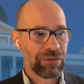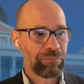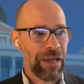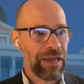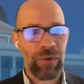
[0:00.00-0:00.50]

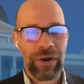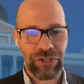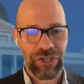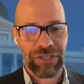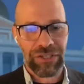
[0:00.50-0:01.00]
pay
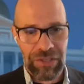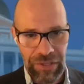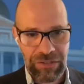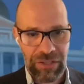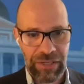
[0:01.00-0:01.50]
ranges and
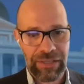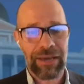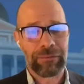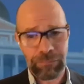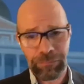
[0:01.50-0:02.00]
things like
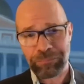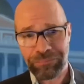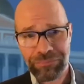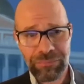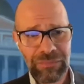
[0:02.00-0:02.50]
that.
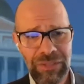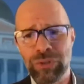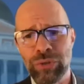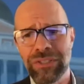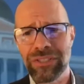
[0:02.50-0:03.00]

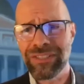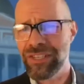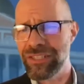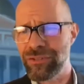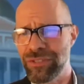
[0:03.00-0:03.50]
So it's
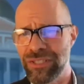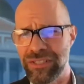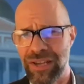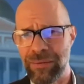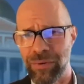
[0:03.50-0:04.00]
an interesting
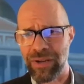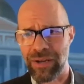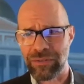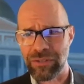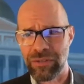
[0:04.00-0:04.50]
time
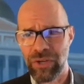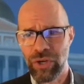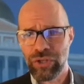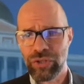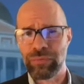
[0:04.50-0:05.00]
now to
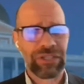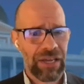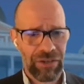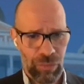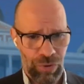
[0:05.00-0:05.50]

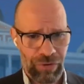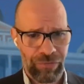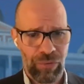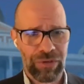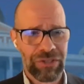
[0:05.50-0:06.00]
retain your
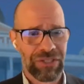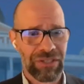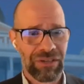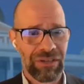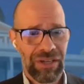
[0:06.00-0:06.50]
workforce.
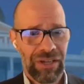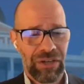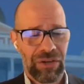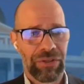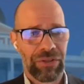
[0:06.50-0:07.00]
And
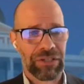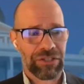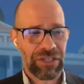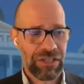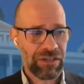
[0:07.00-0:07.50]
I think
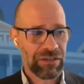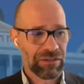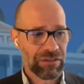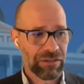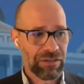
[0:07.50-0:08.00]
it's key
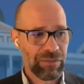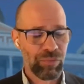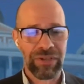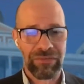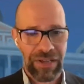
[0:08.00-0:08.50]
to keep
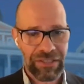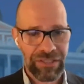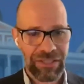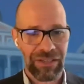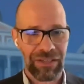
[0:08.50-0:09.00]

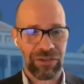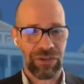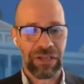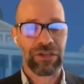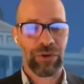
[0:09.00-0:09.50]

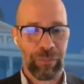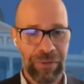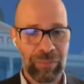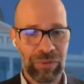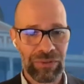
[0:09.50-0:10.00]
reinvesting in your
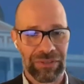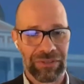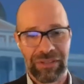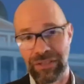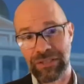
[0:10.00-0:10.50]
people.
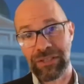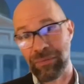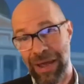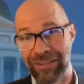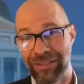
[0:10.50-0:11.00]
And like I said,
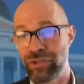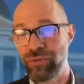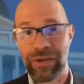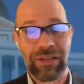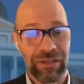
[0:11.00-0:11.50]
back to the
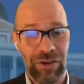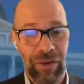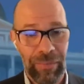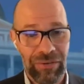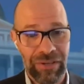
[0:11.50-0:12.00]
training
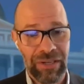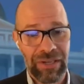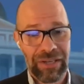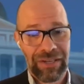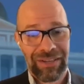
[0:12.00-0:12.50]
comment, right?
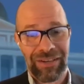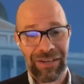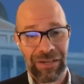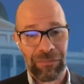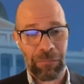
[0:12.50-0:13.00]

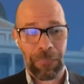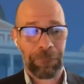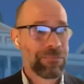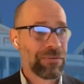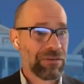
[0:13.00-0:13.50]

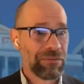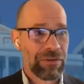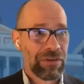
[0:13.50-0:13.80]
The